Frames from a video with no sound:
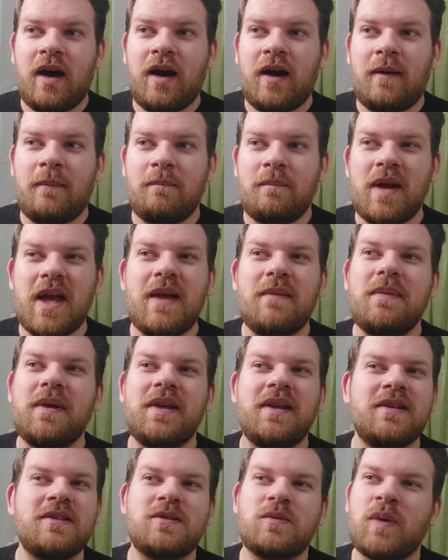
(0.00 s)
Maybe
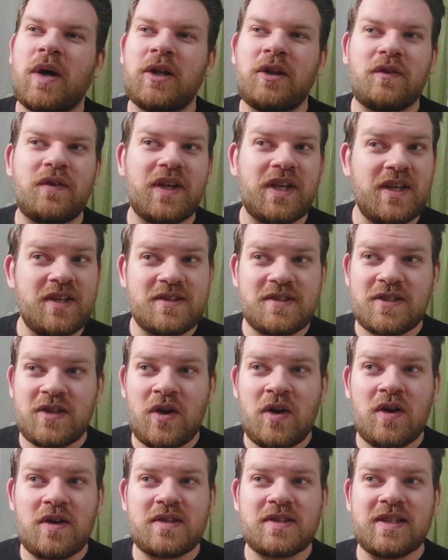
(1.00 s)
it's one of his
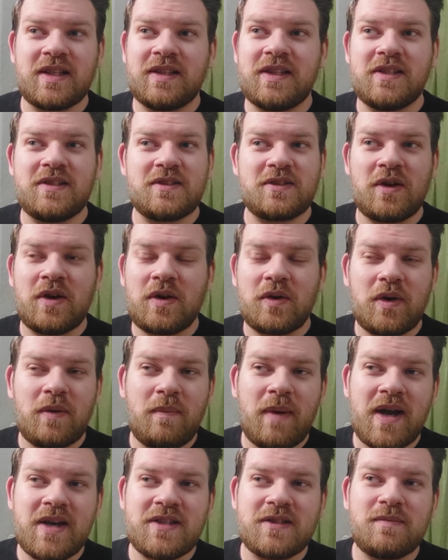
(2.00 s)
songs that this song
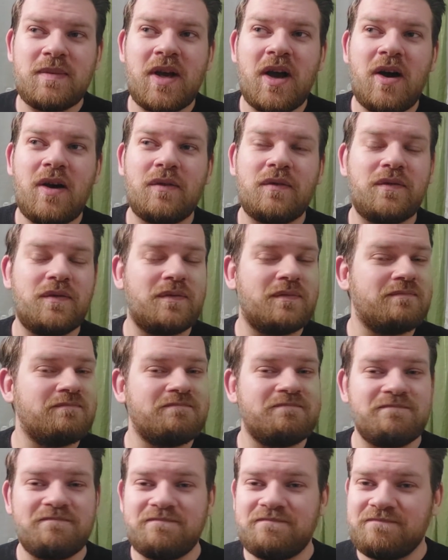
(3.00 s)
reminds me of.
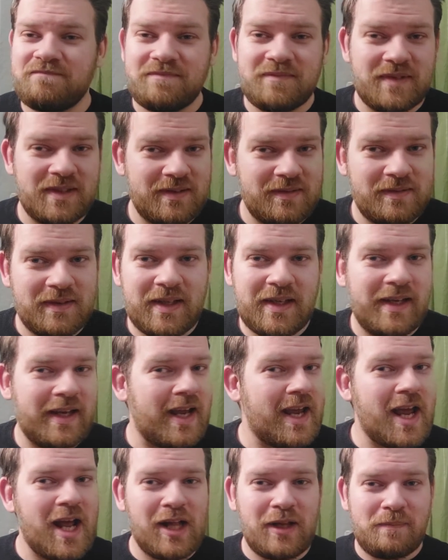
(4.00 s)

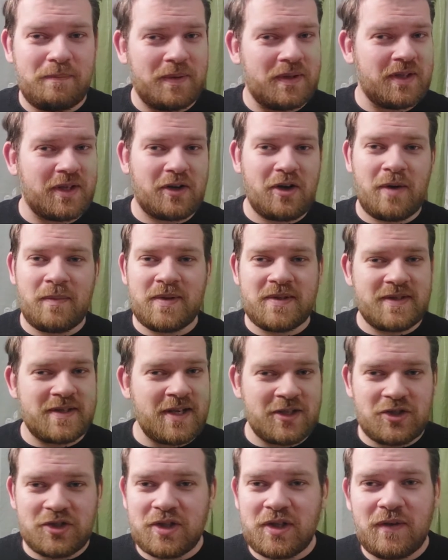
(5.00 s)
Help in the comment
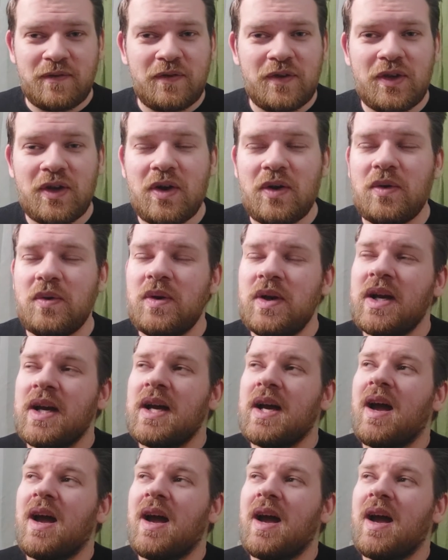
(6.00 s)
section if you know.